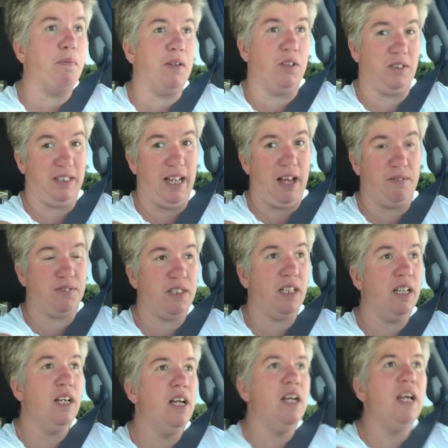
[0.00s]
pills left.
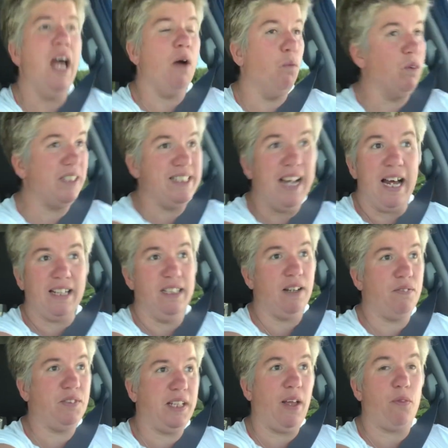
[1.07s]
It was not
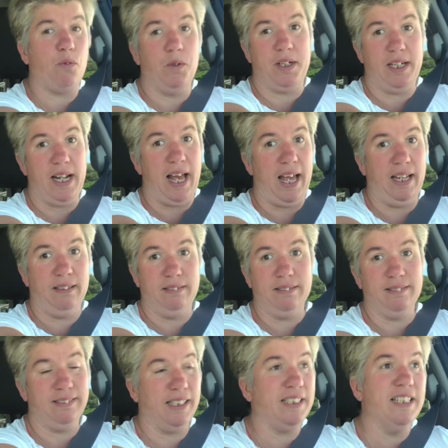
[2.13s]
enough to get through today.
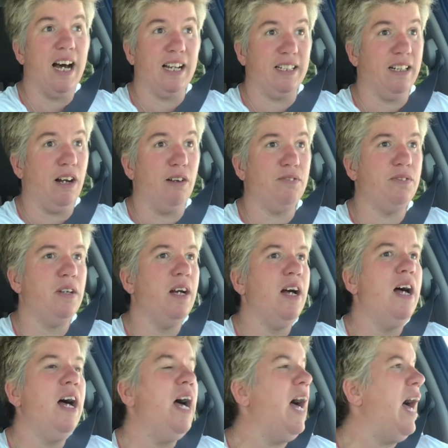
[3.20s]
Like, not enough.
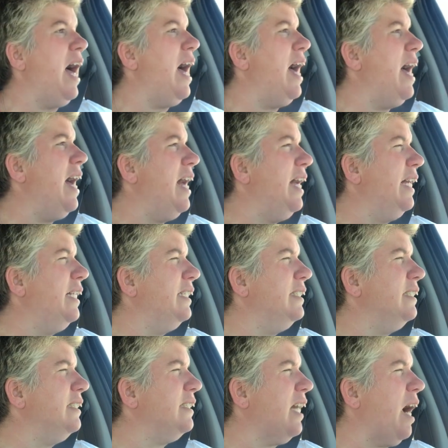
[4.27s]

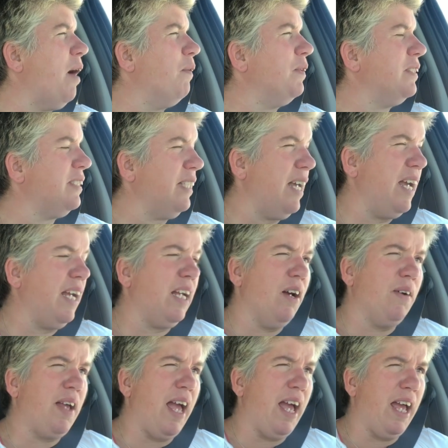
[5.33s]
And I was like,
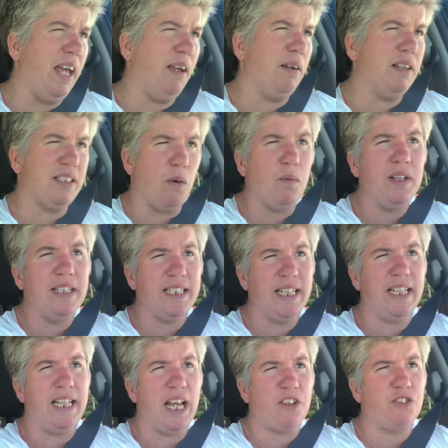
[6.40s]
okay, because I wanted to
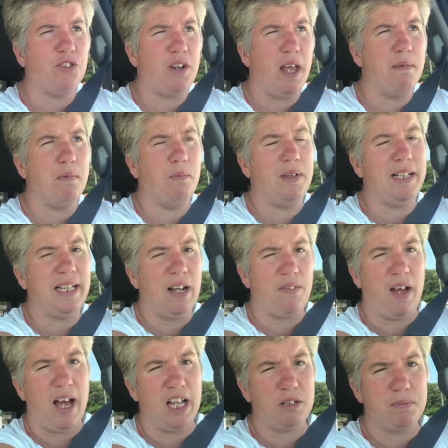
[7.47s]
get it yesterday, but we didn't get out
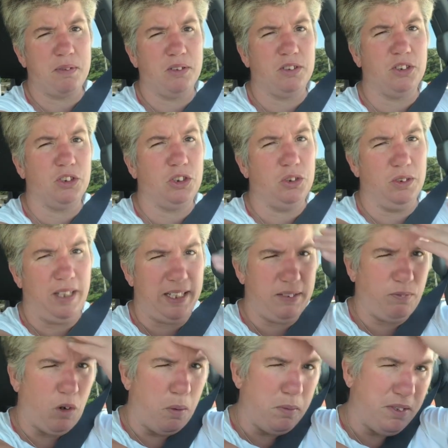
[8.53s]
of the hospital until too late.
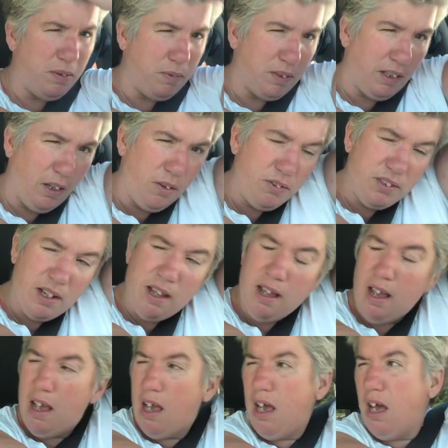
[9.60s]
The pharmacy was closed.
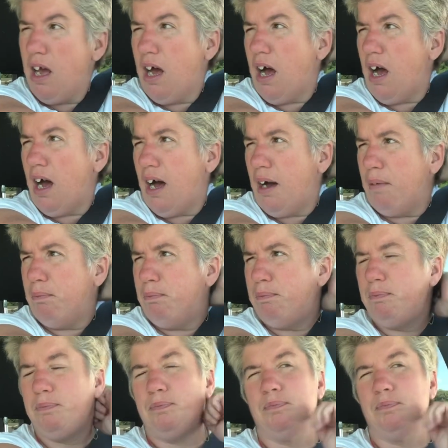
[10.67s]
Long